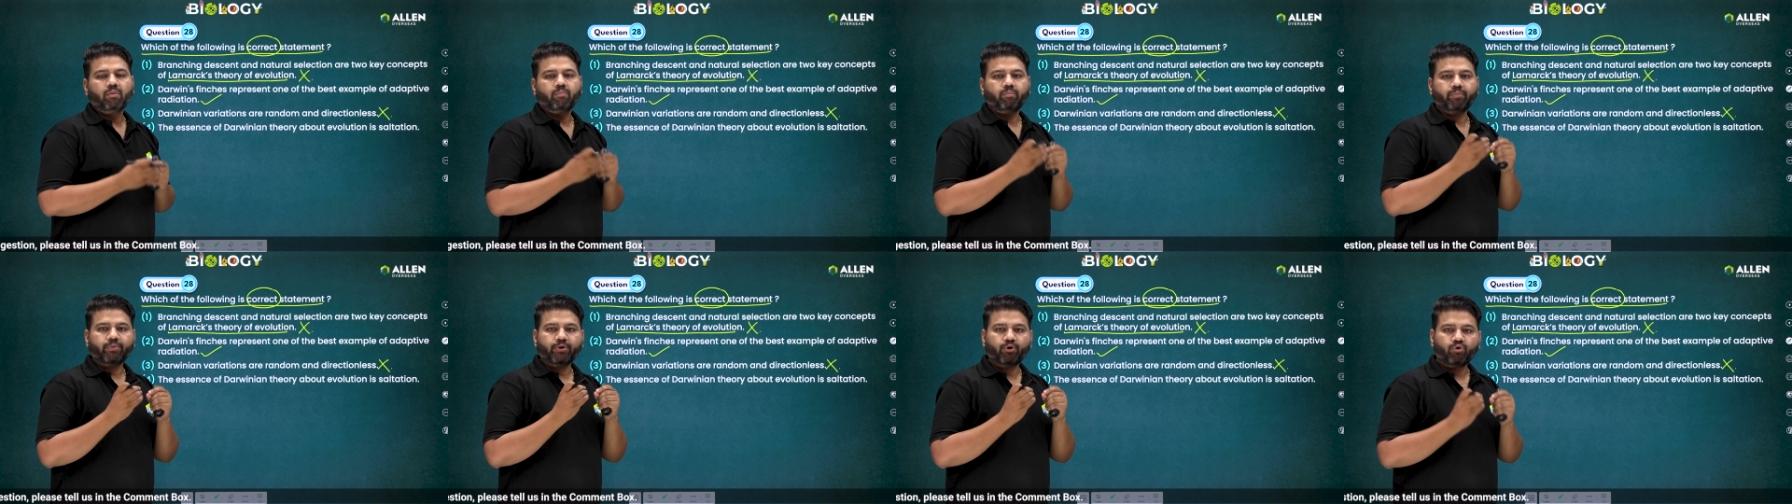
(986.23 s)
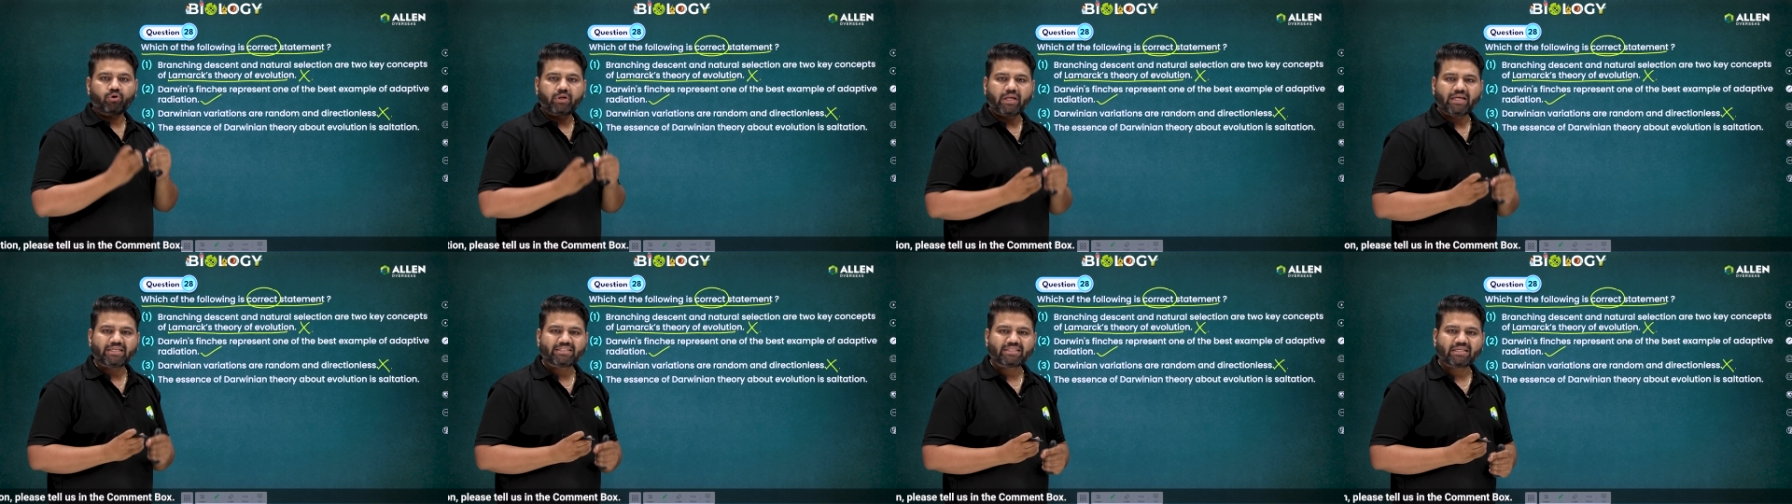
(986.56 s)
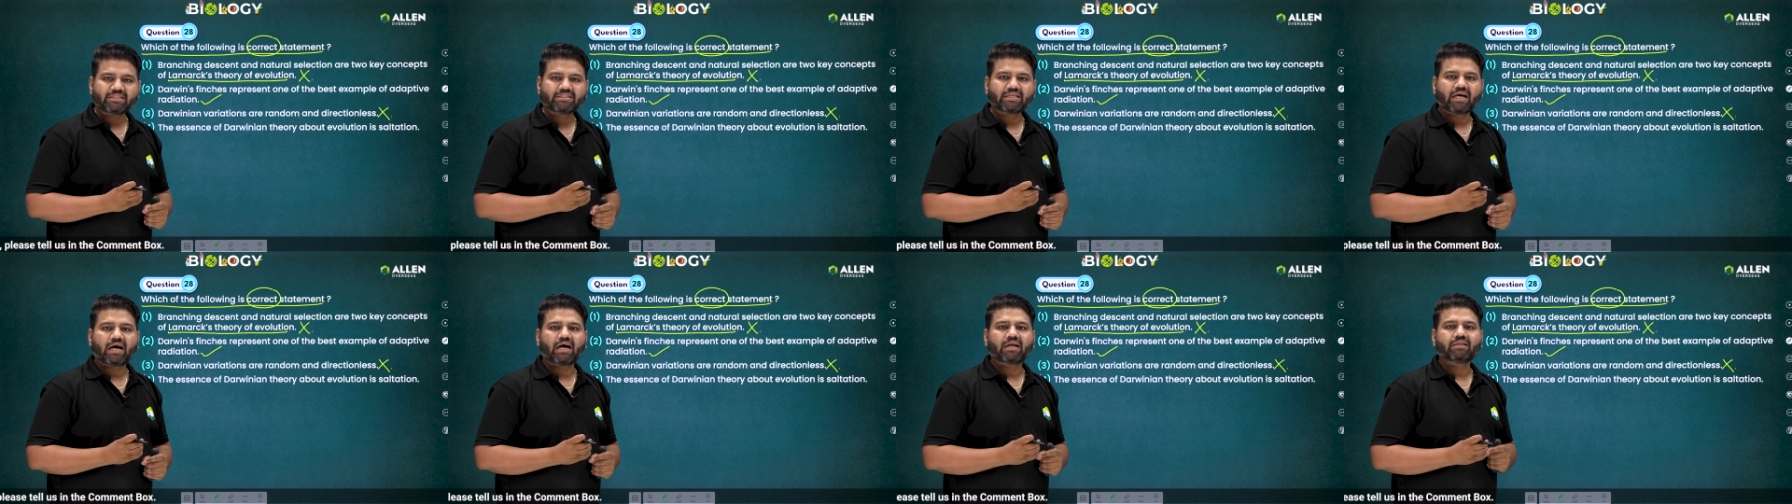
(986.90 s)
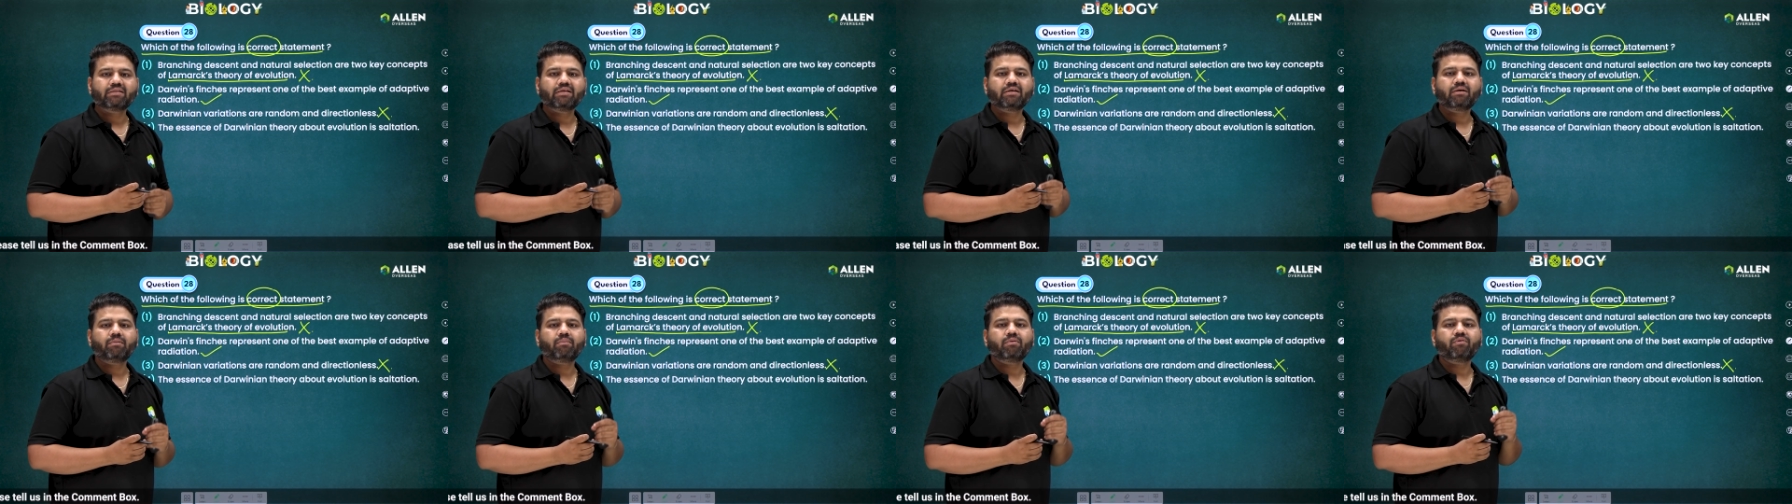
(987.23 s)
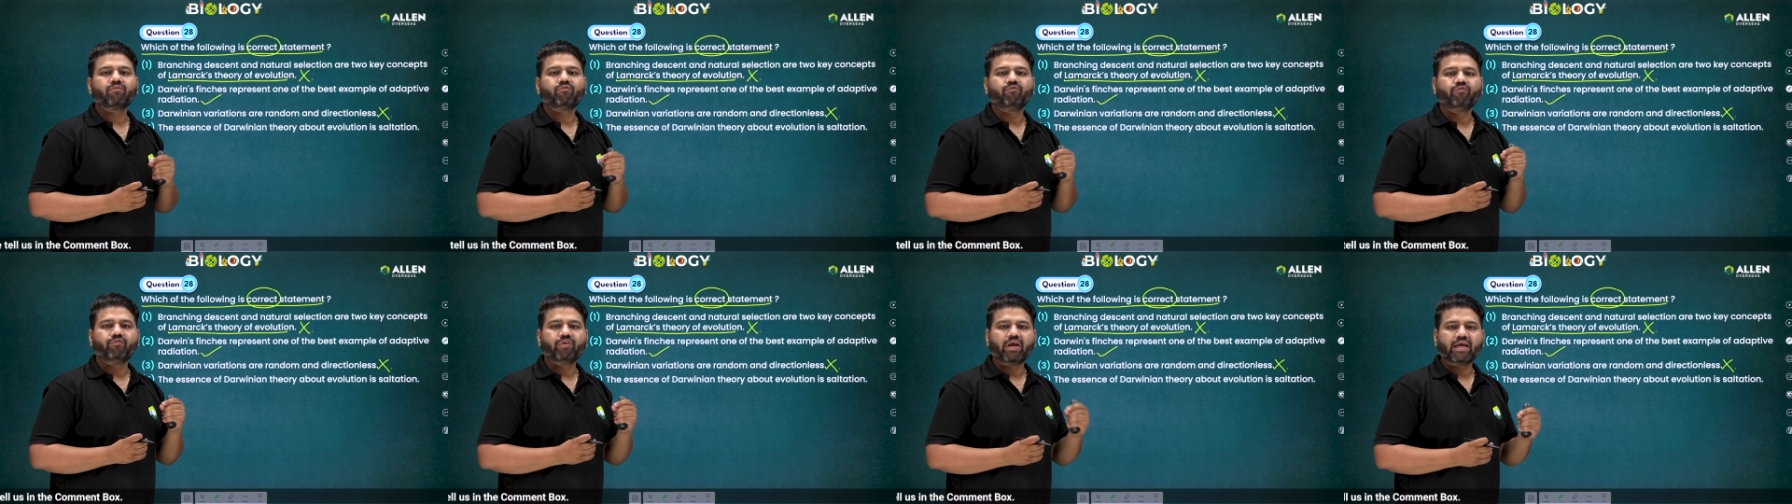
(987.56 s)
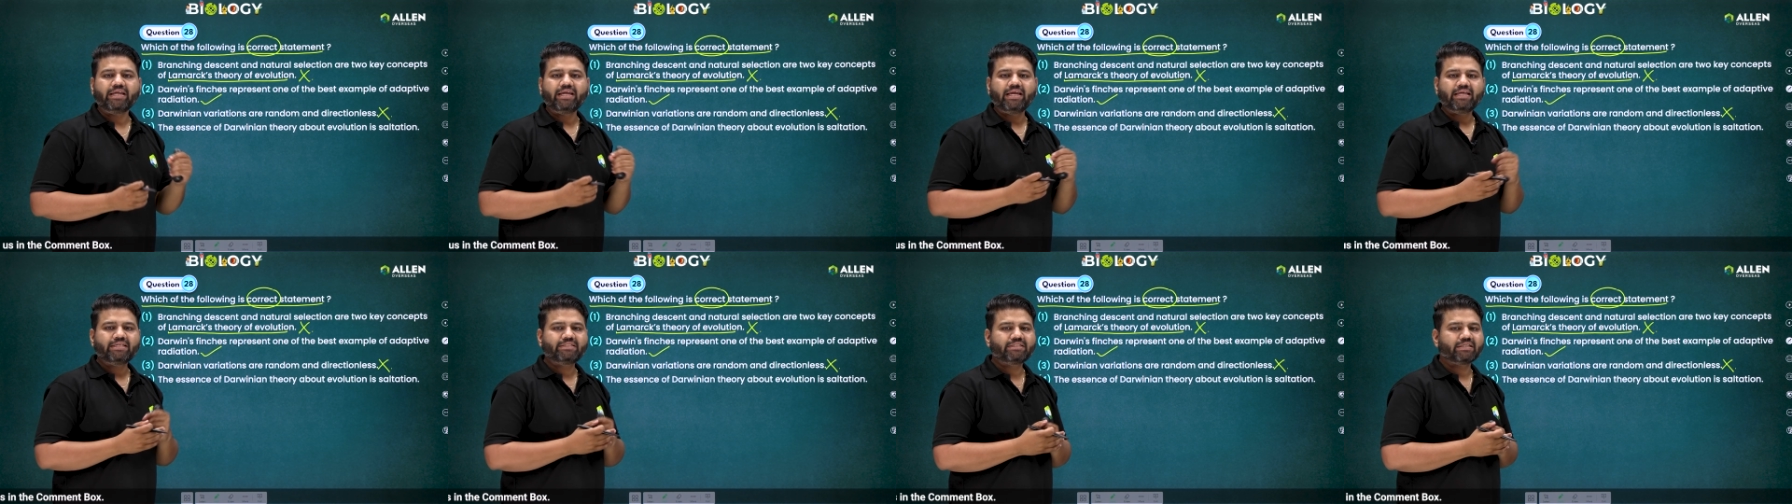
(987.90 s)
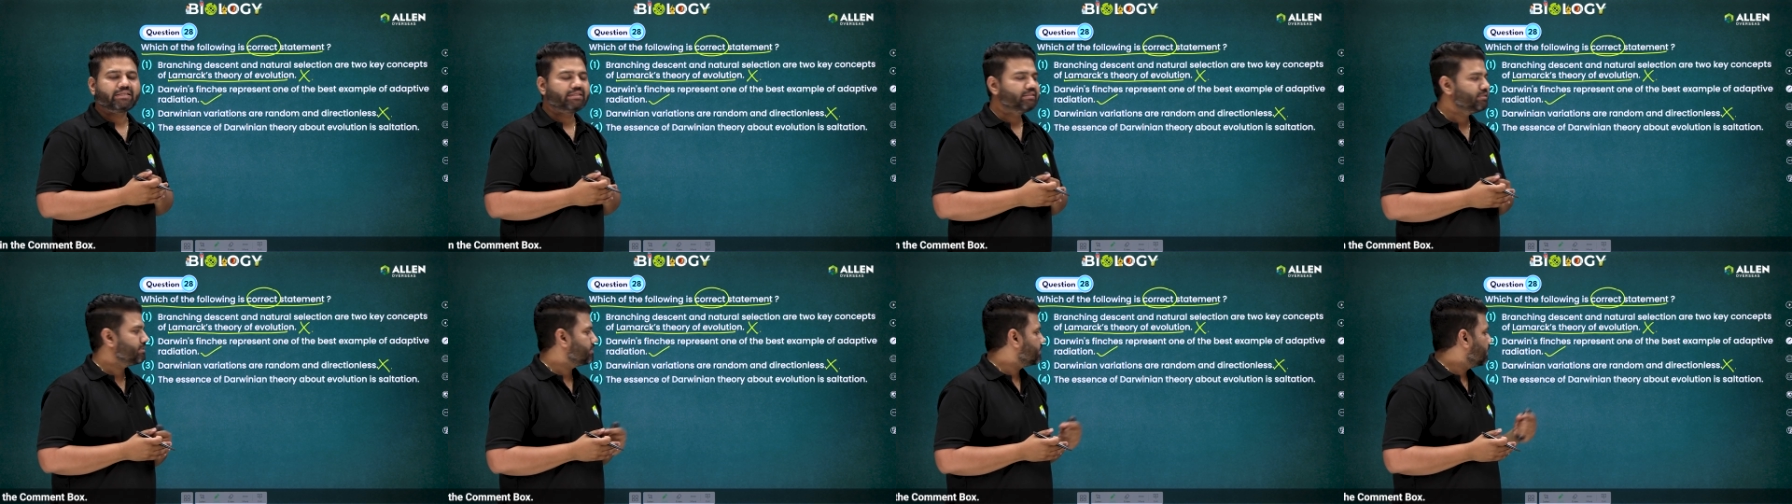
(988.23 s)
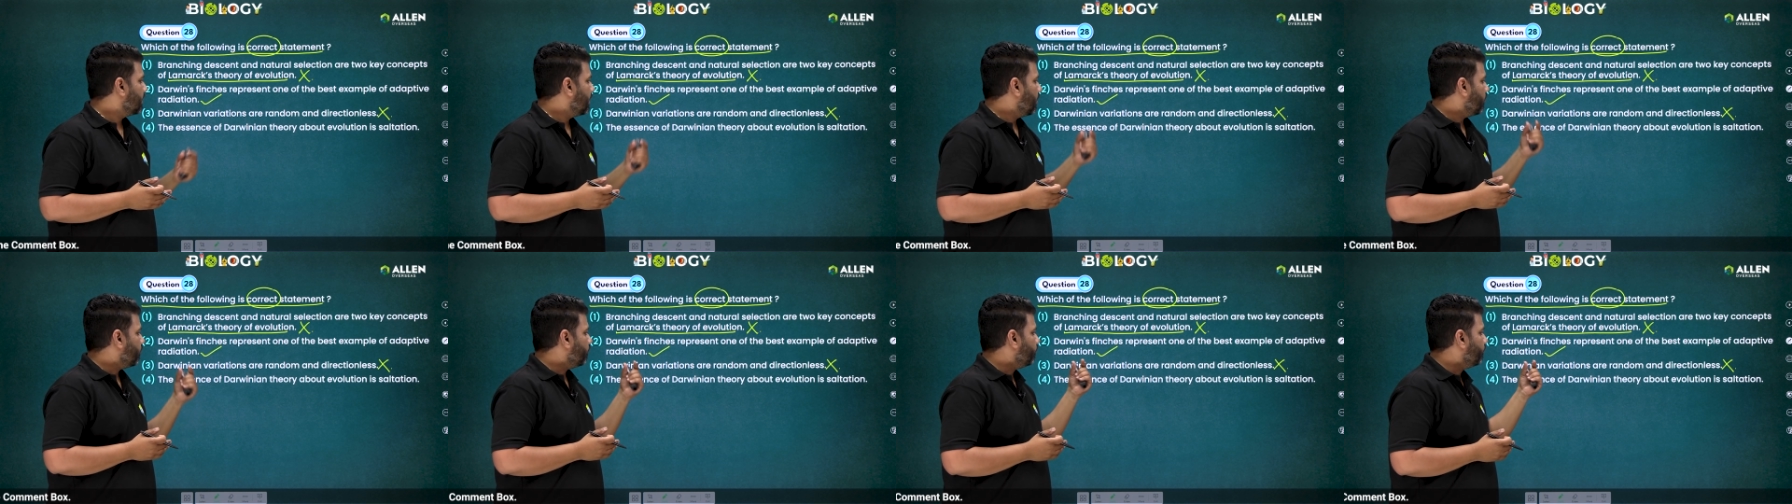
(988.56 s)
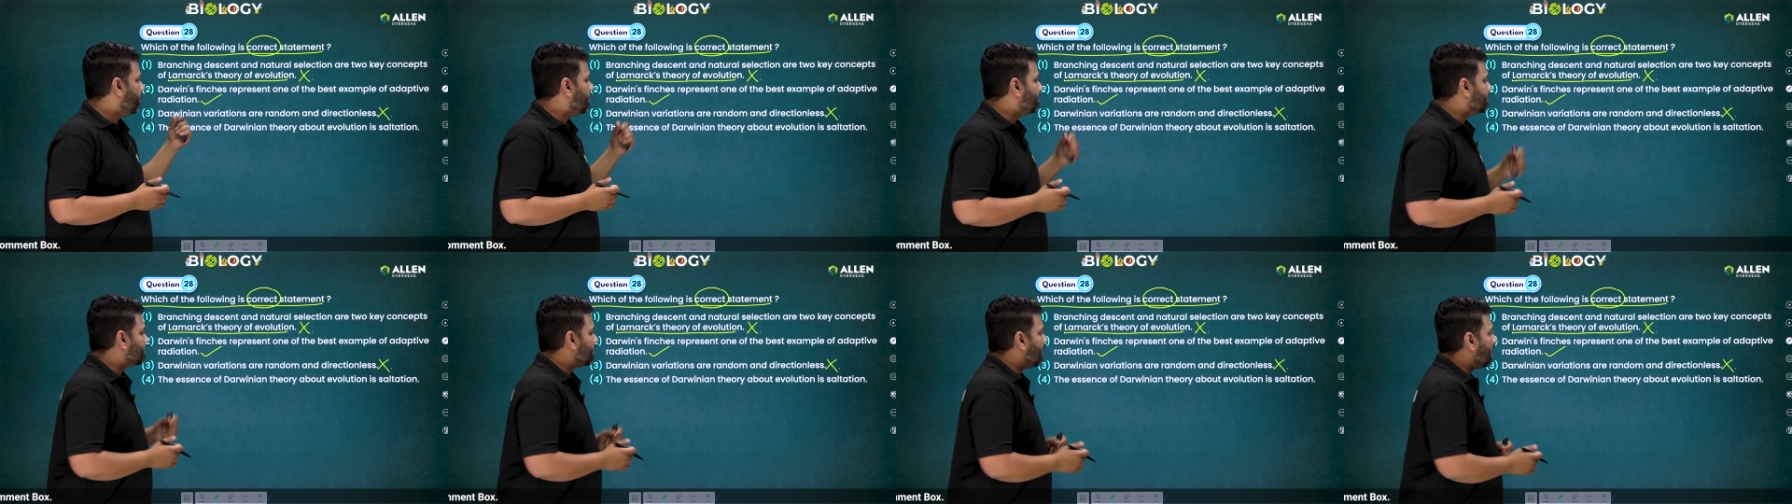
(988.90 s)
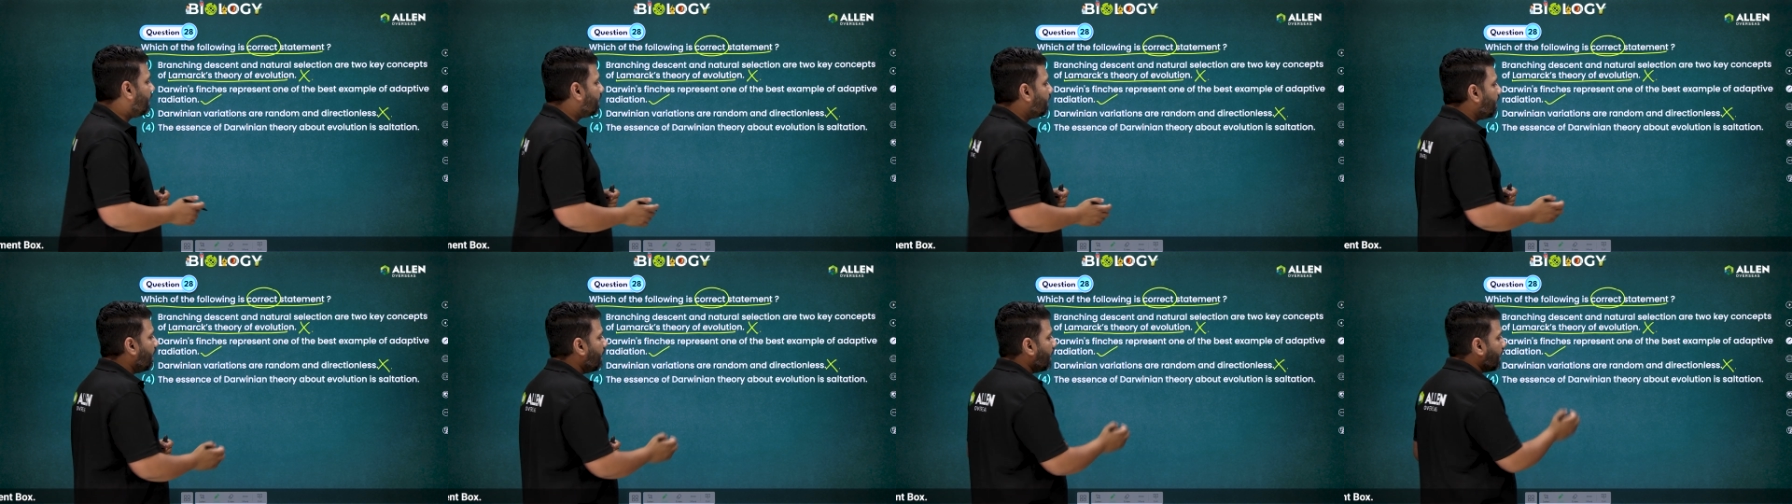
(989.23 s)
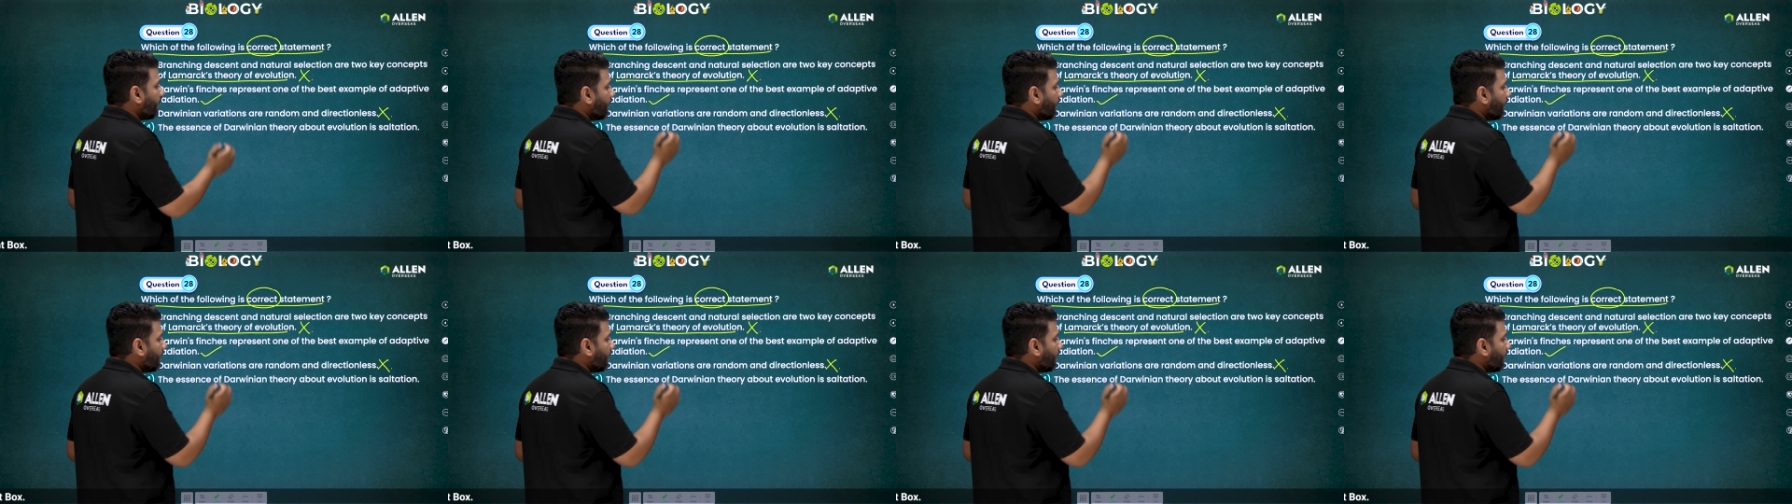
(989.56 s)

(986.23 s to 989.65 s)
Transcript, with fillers: Mutations are the variations which are